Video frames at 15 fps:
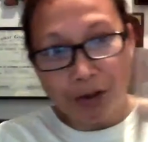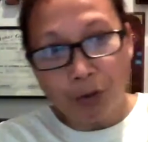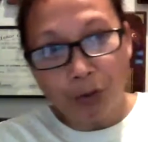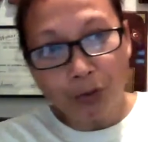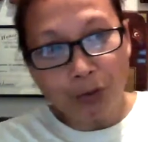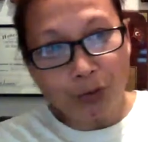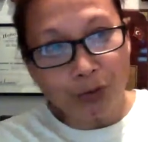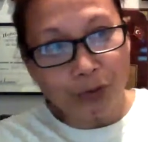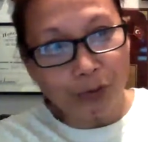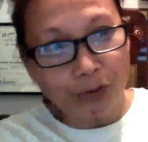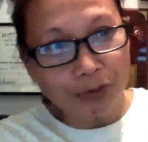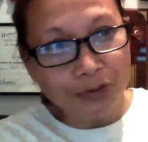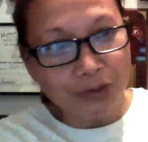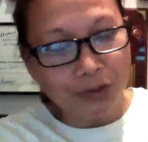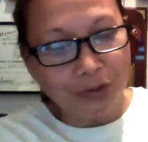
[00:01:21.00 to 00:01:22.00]
a holder
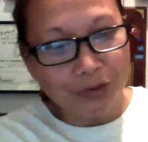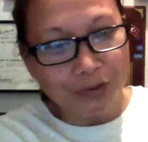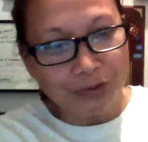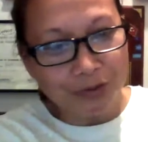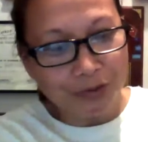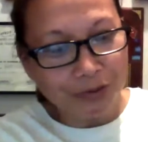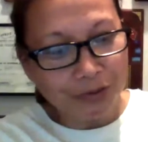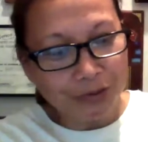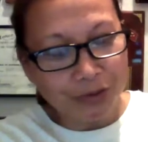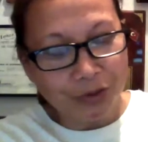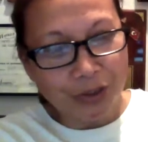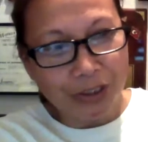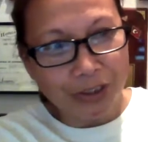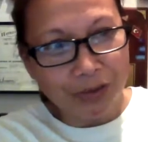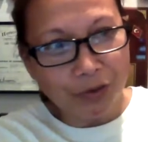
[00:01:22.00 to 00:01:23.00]
also, so
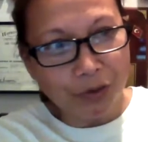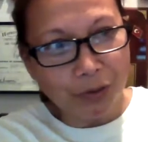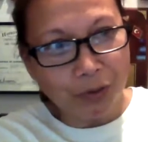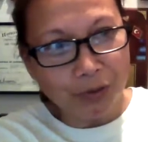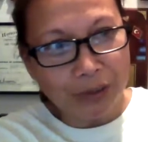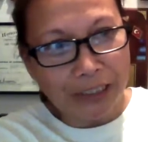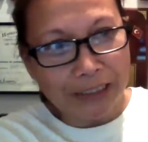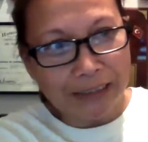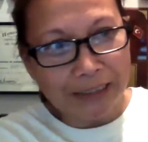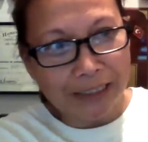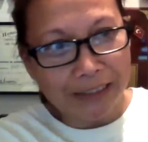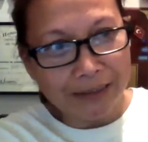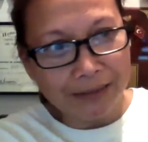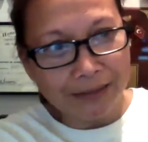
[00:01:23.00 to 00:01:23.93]
you can go hold like that.